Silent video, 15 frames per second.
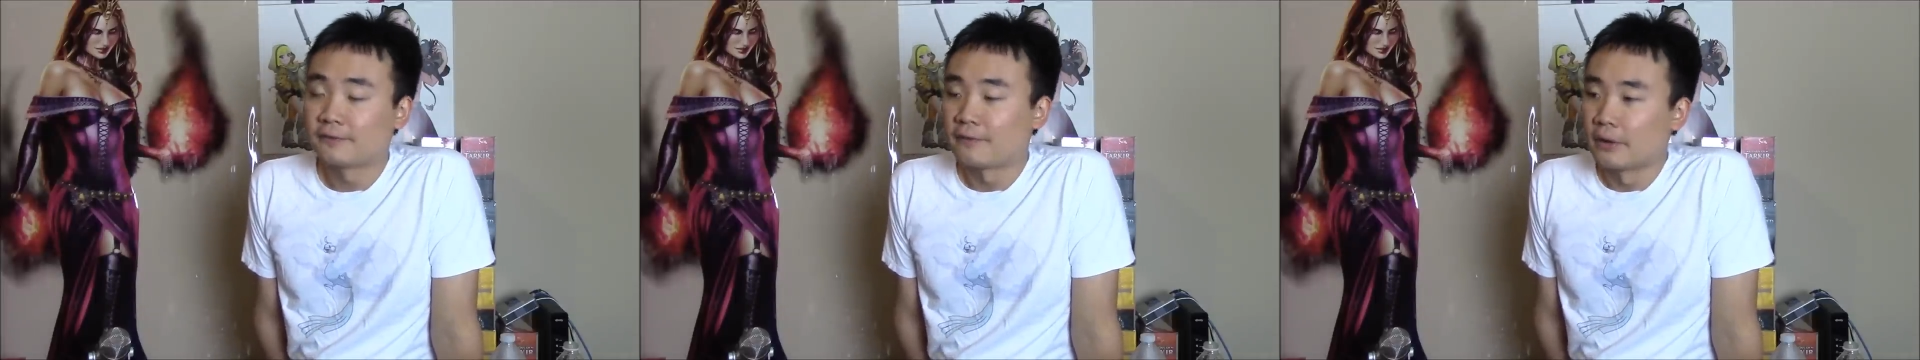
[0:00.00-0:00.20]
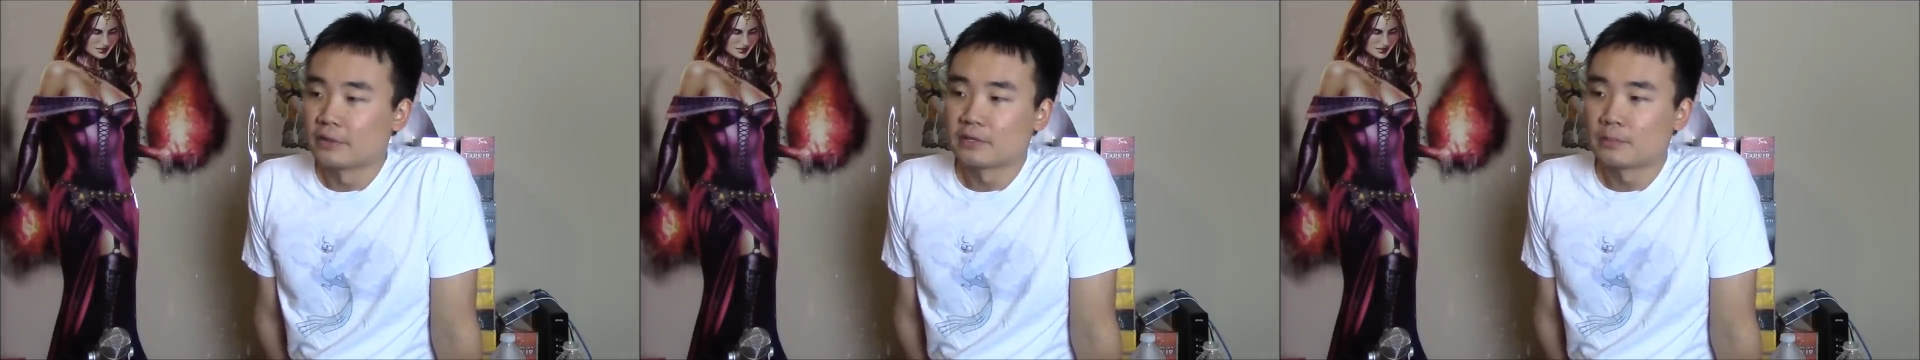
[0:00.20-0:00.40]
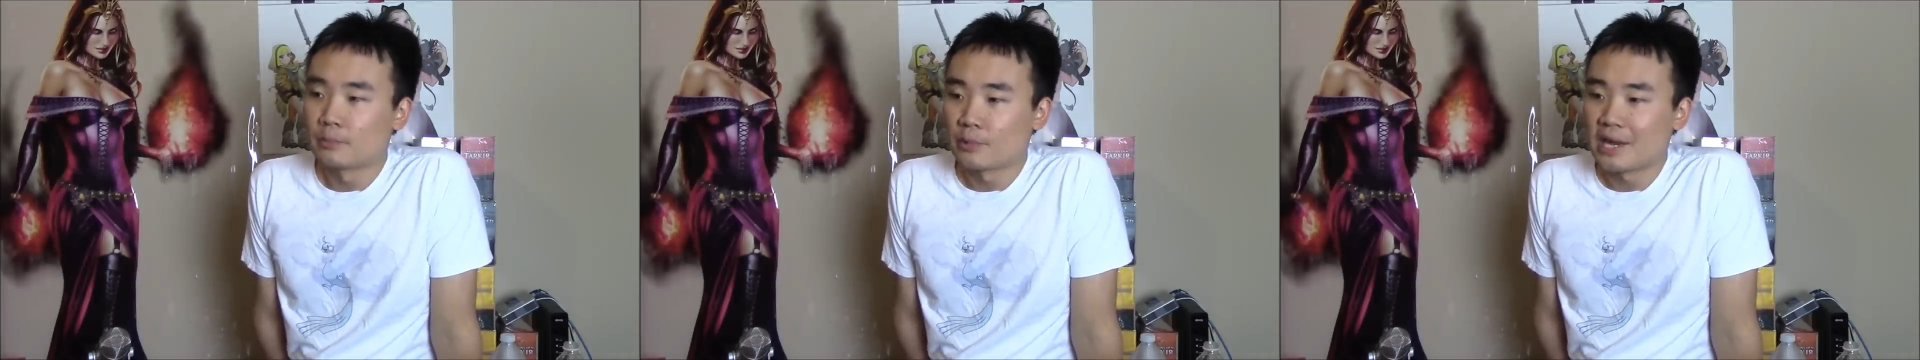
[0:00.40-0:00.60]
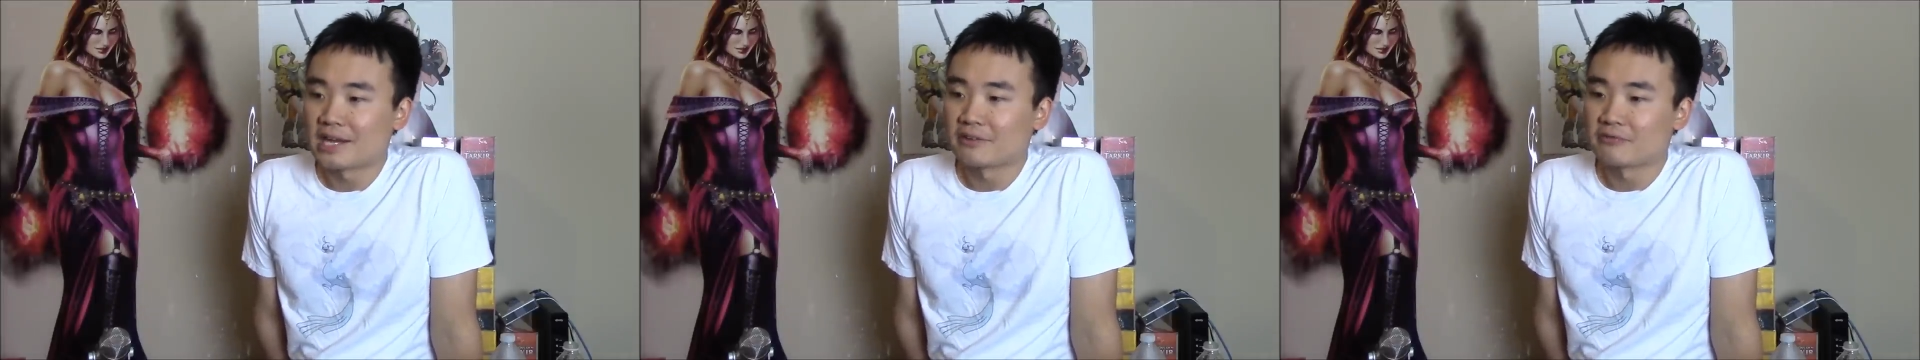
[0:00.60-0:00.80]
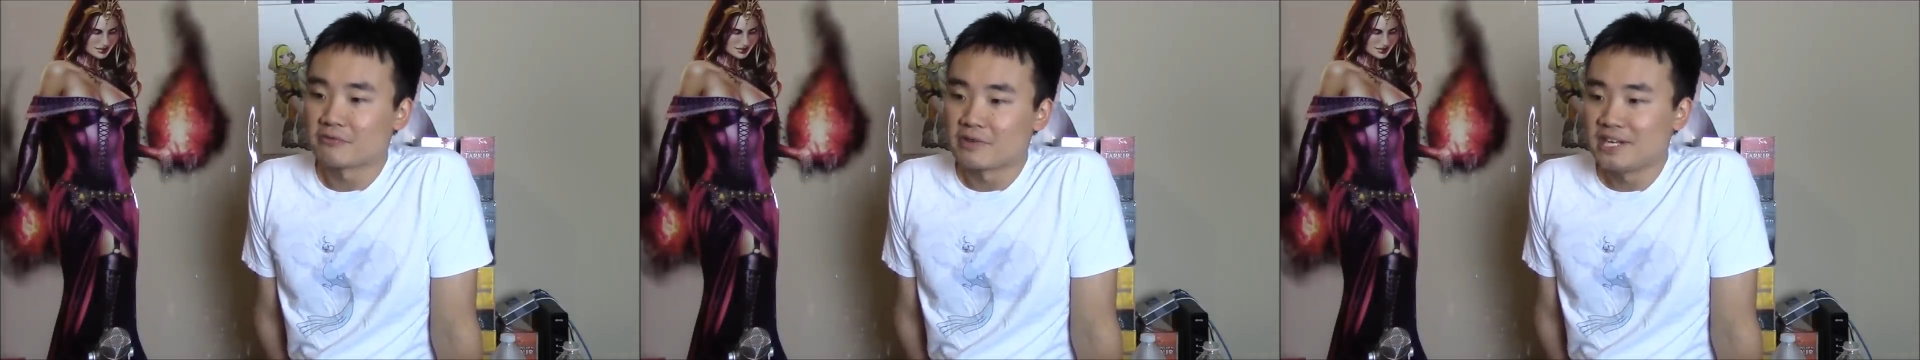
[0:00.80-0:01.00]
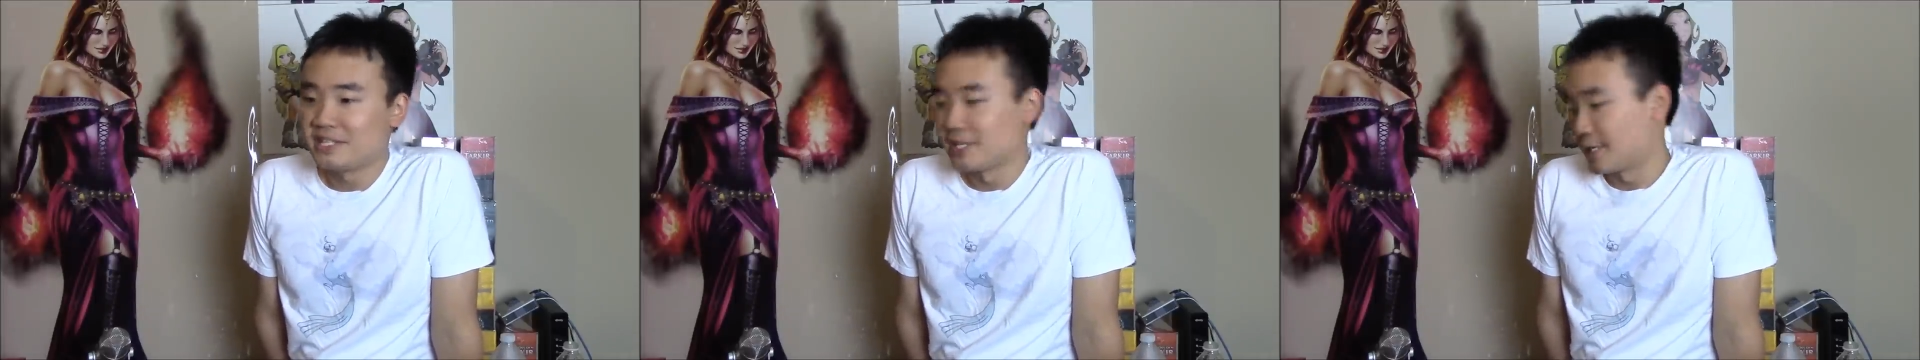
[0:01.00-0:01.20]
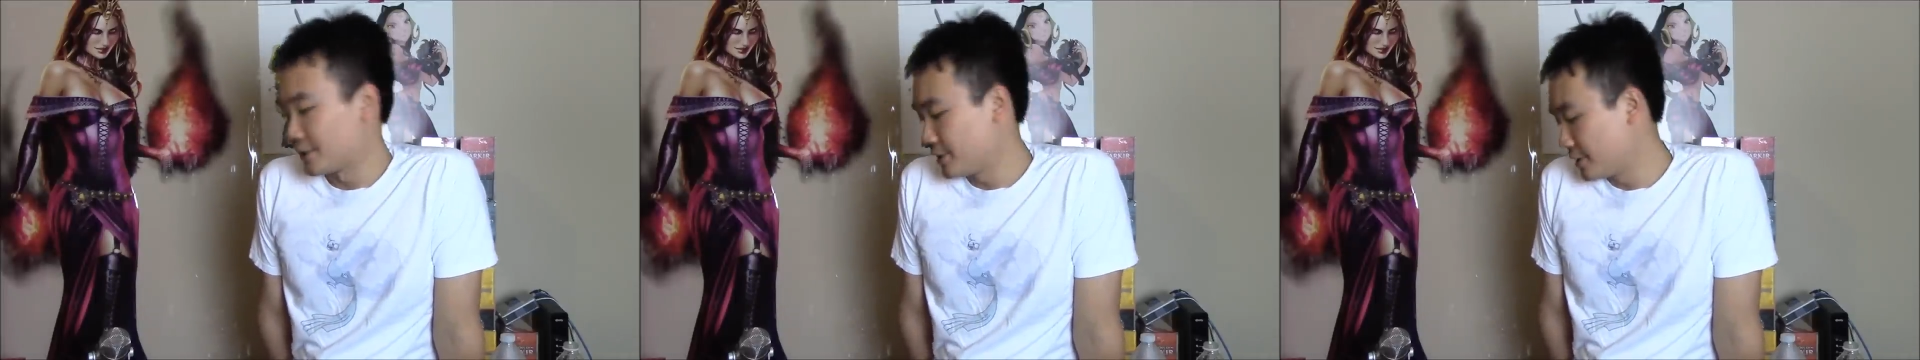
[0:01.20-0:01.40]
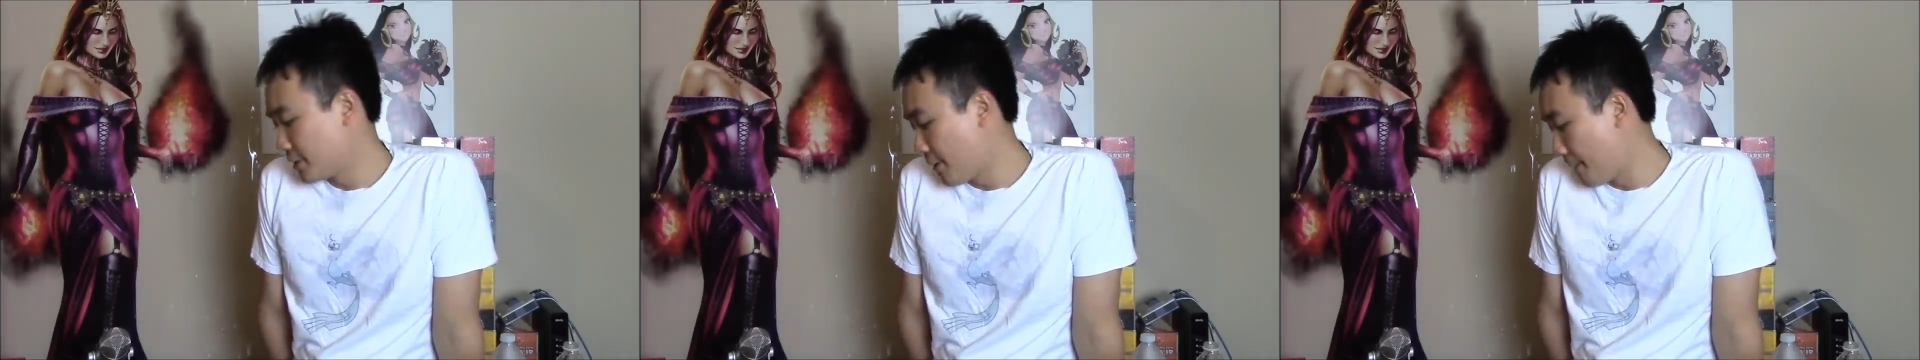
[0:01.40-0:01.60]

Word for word: Thunderbreak Regent.